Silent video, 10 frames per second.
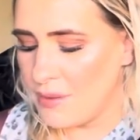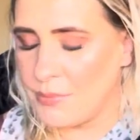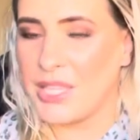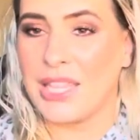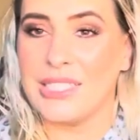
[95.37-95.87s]

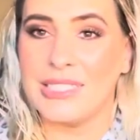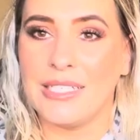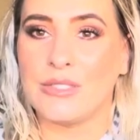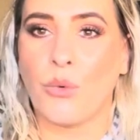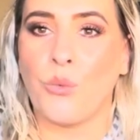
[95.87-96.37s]
But this
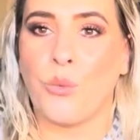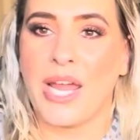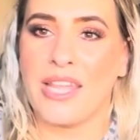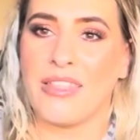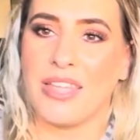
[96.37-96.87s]
is
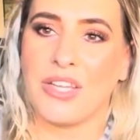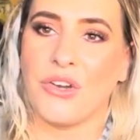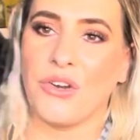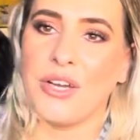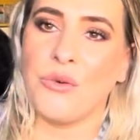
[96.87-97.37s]
way
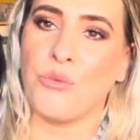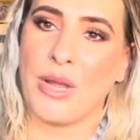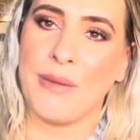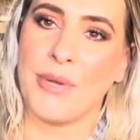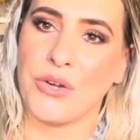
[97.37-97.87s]
thicker and
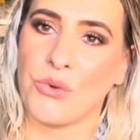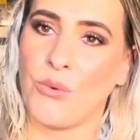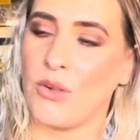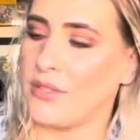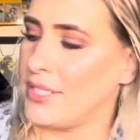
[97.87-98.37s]
way better
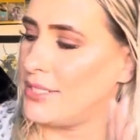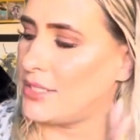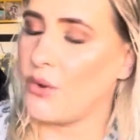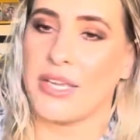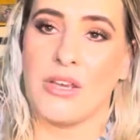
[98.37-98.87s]
quality,
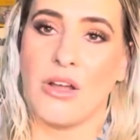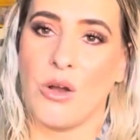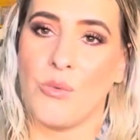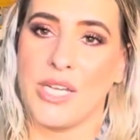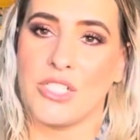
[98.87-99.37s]
so I
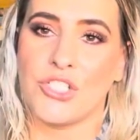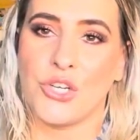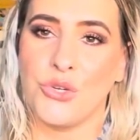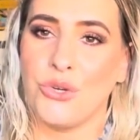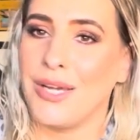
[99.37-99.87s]
cannot wait to show
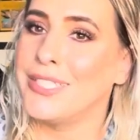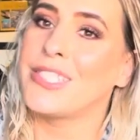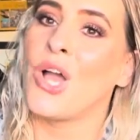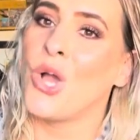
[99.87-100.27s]
you guys